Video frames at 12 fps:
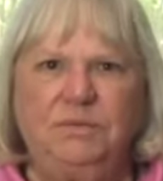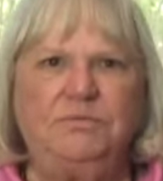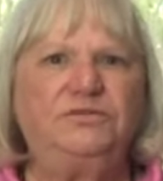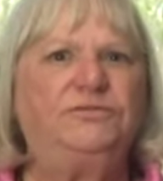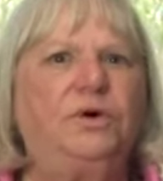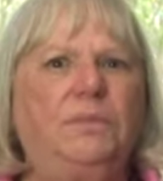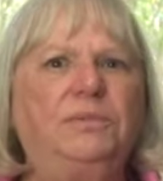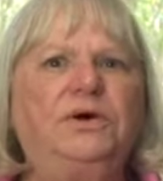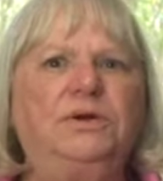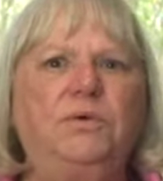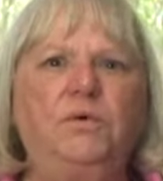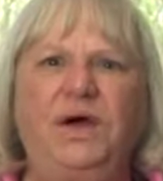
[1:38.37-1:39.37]
before I
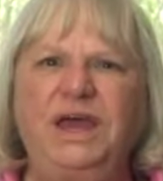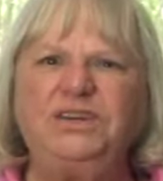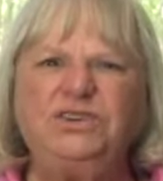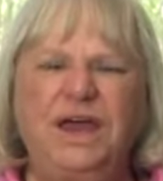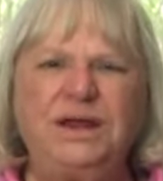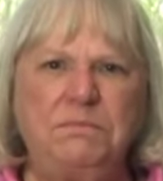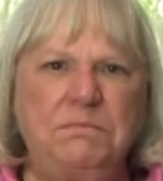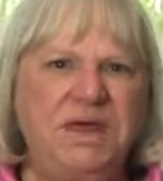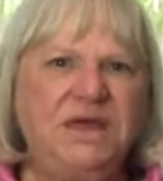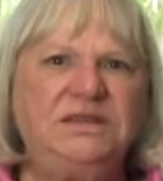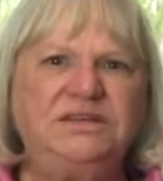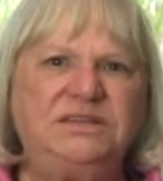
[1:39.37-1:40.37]
put them away, try to
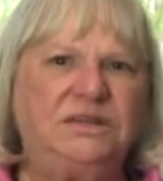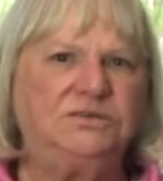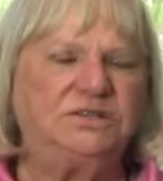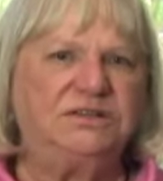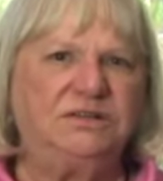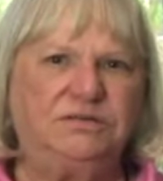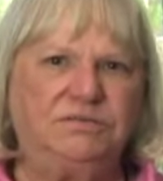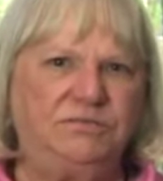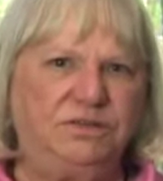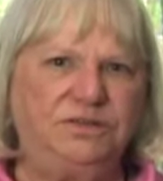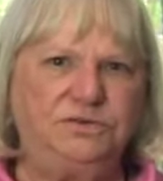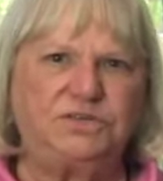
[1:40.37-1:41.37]
mend those little
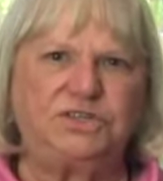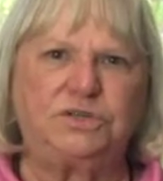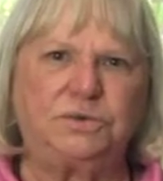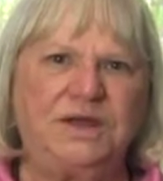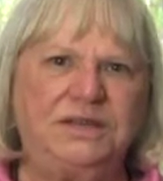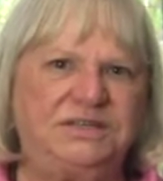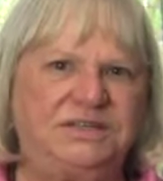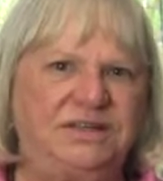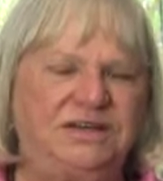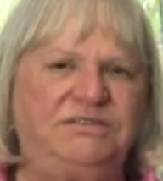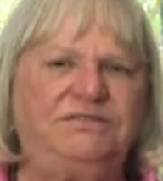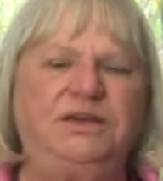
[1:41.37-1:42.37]
loose threads
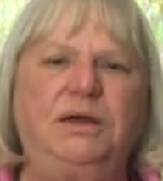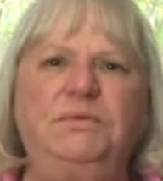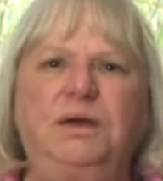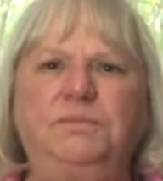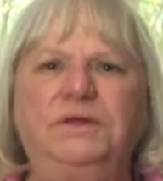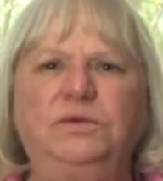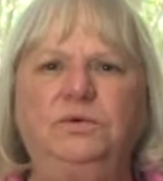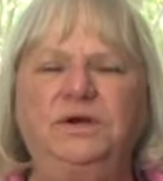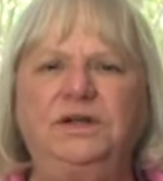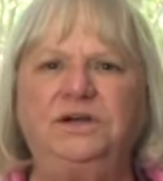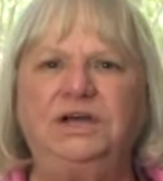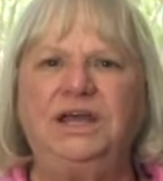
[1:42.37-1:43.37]
that have come up in the
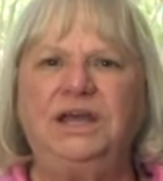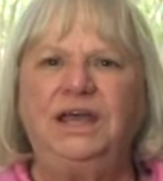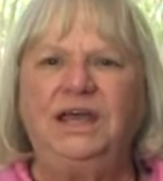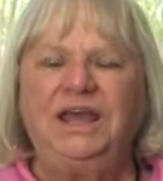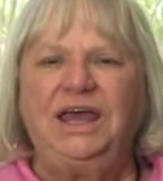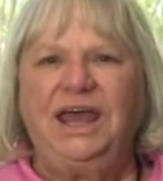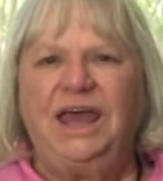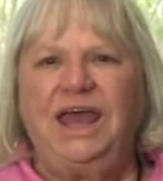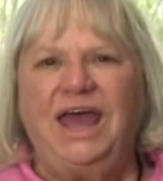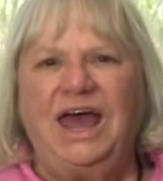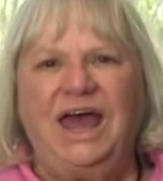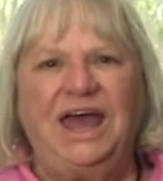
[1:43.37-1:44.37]
winter.
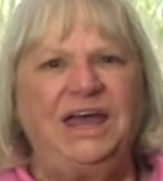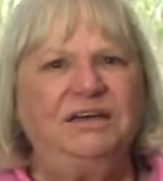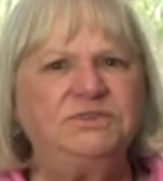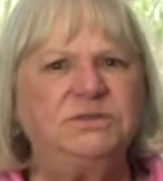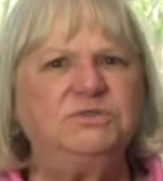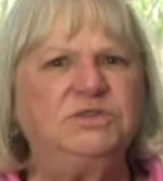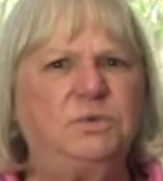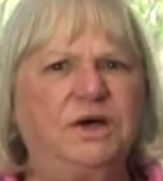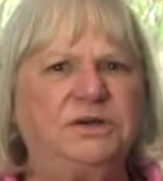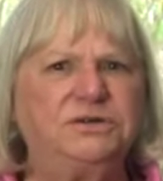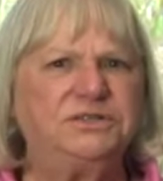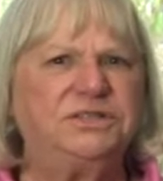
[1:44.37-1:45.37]
I have some
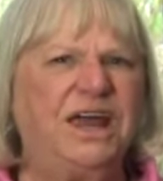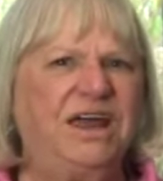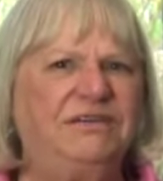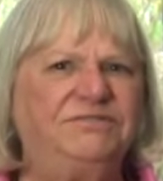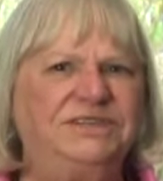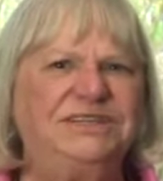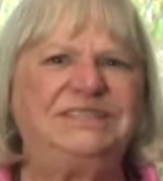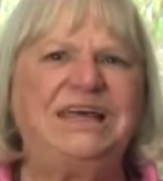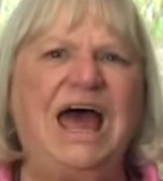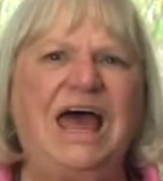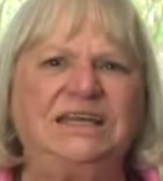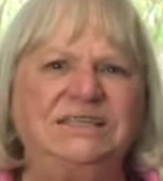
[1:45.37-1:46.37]
sweaters that have
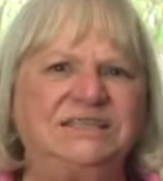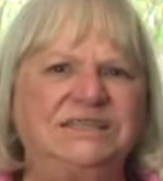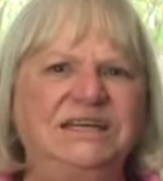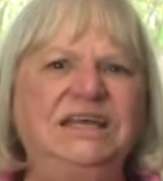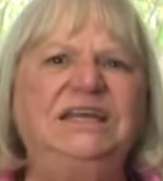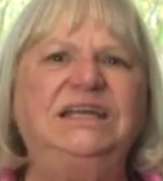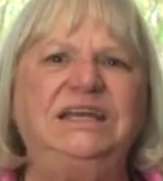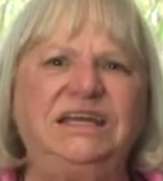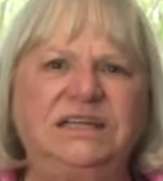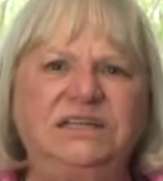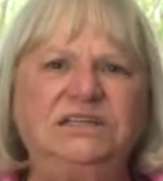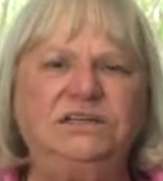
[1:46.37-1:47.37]
designs knitted
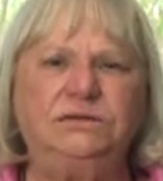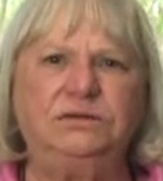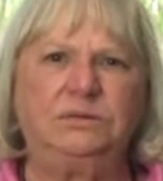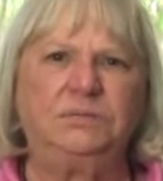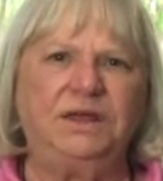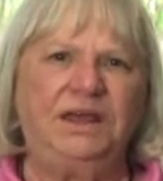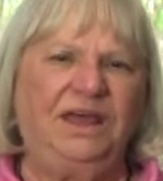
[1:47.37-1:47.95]
into them.